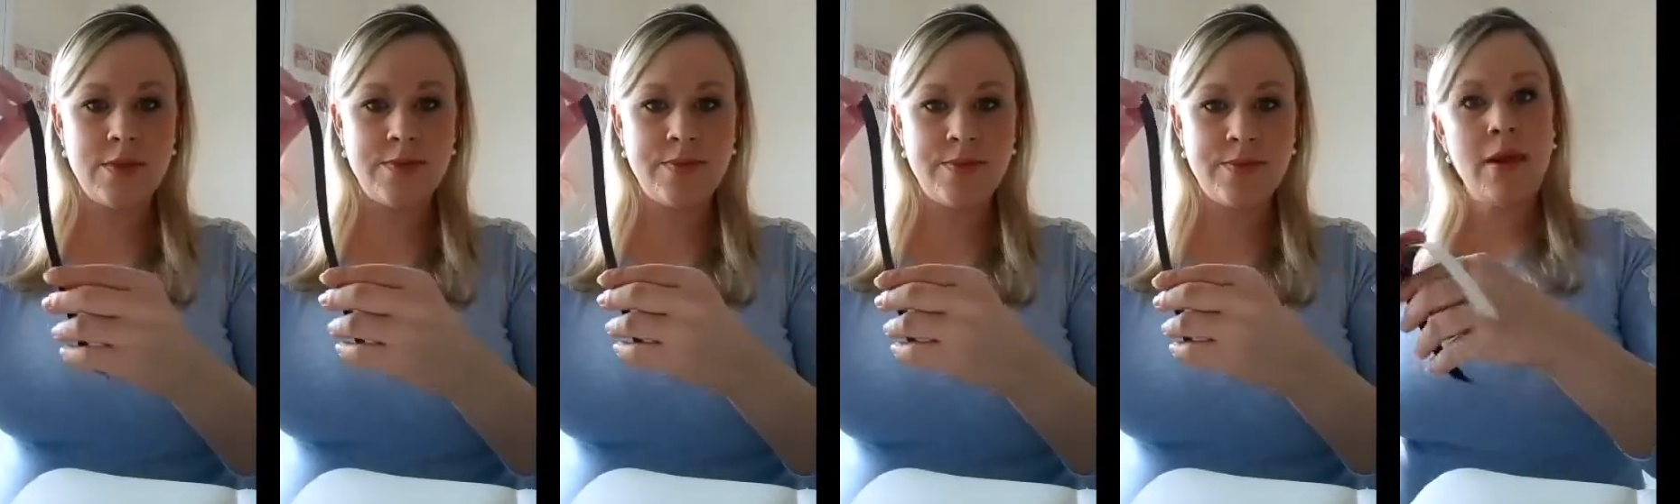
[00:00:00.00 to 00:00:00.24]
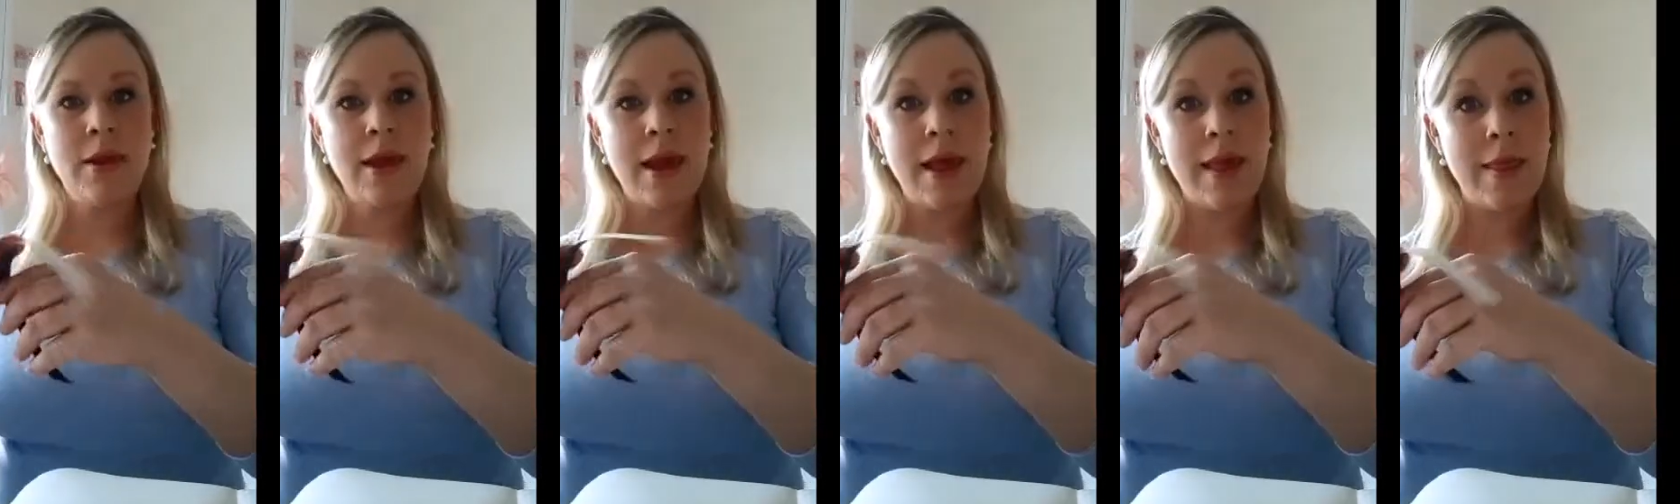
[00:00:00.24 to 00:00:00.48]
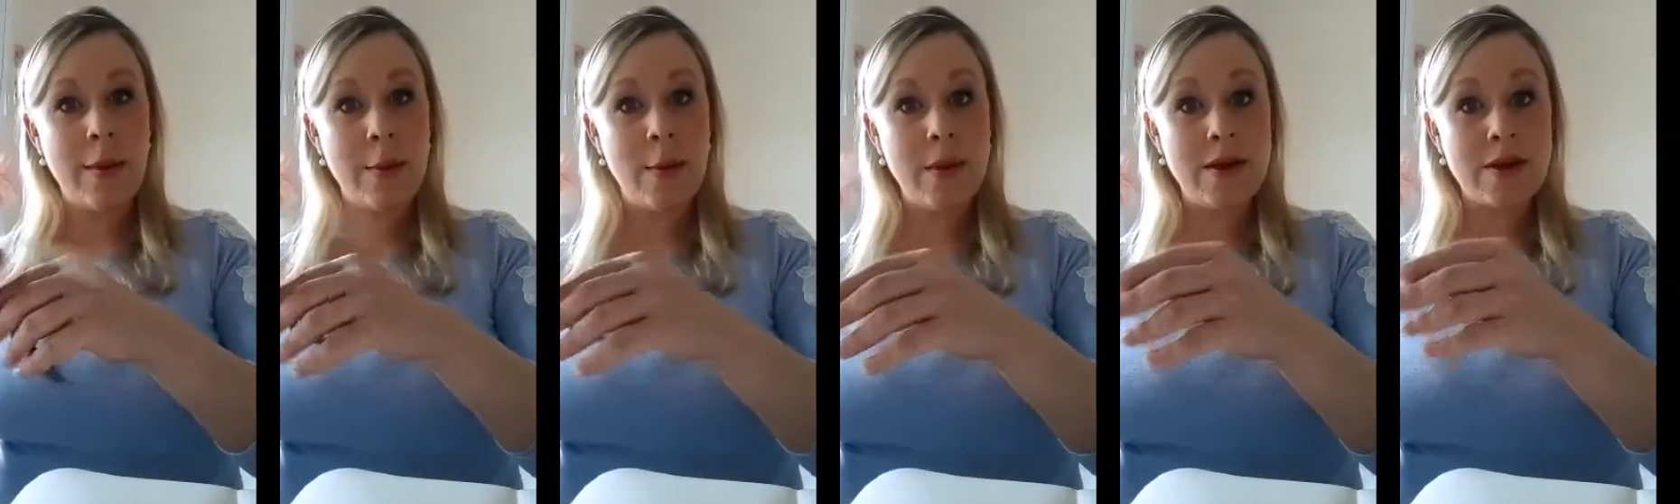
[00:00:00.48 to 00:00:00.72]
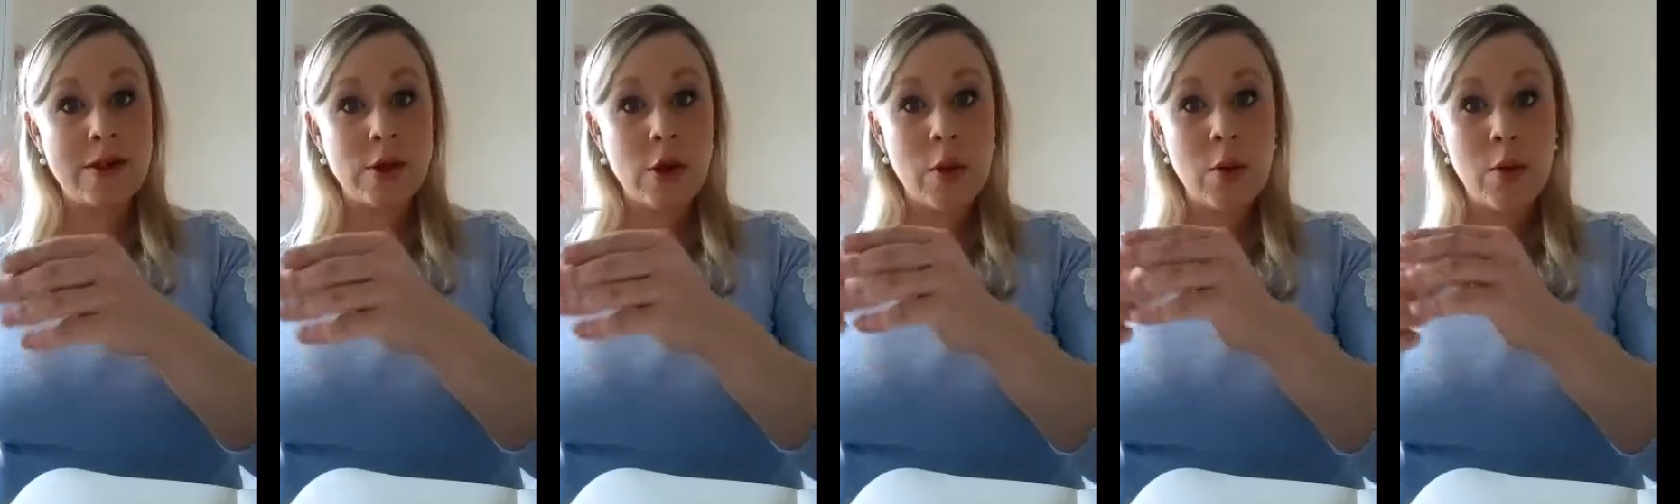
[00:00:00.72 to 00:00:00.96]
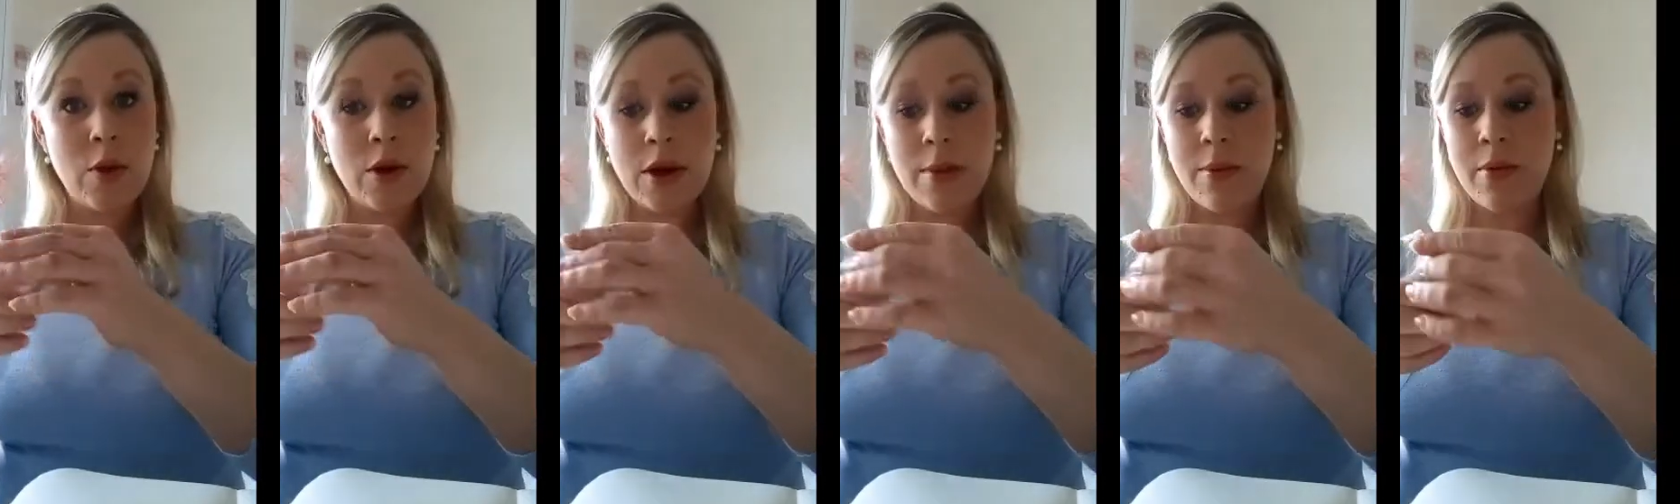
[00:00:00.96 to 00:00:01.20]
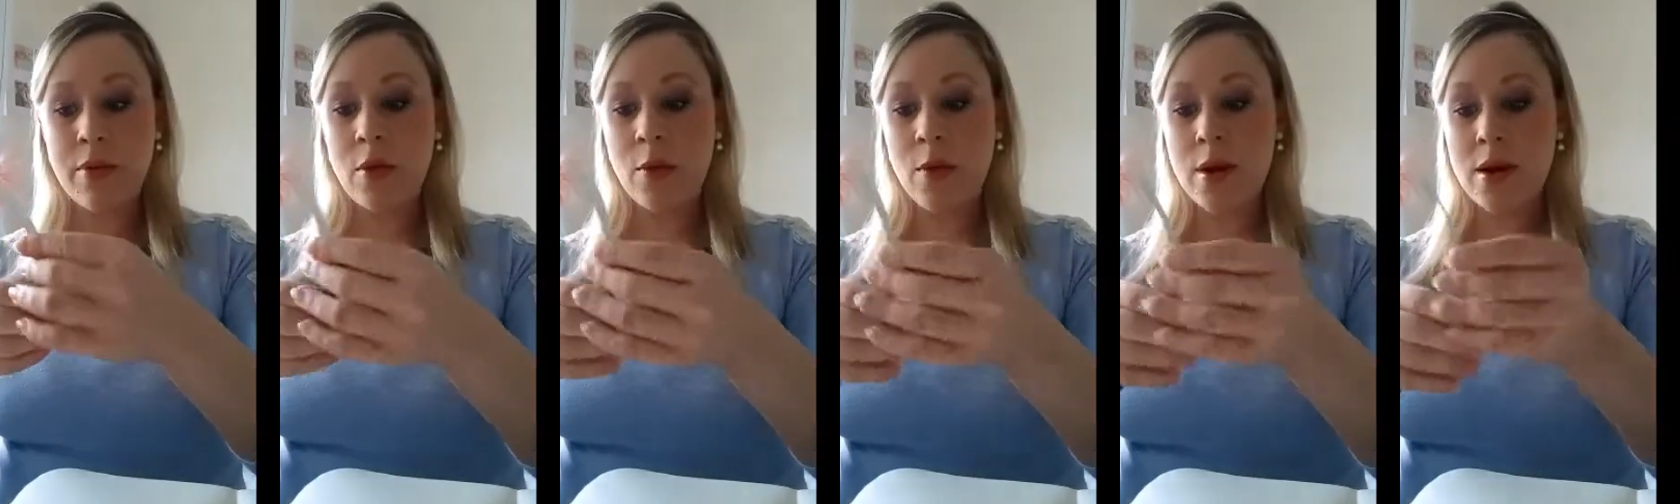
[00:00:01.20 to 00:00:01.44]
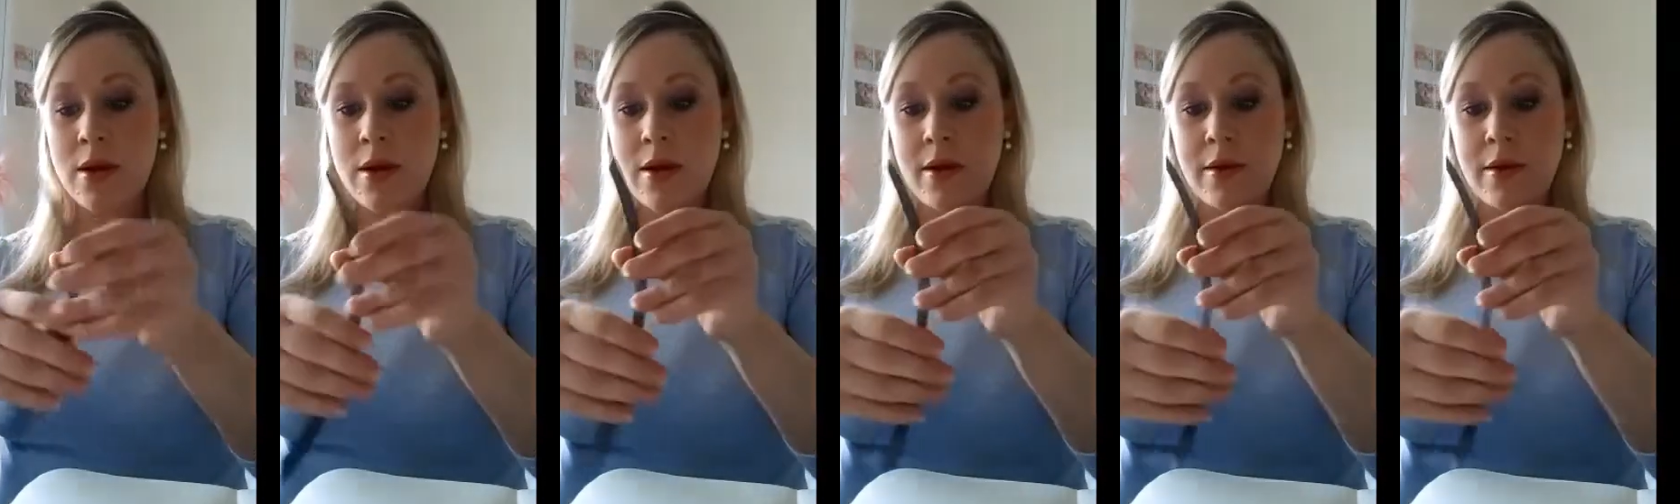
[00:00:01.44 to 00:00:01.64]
Let me just go and put it up on the window.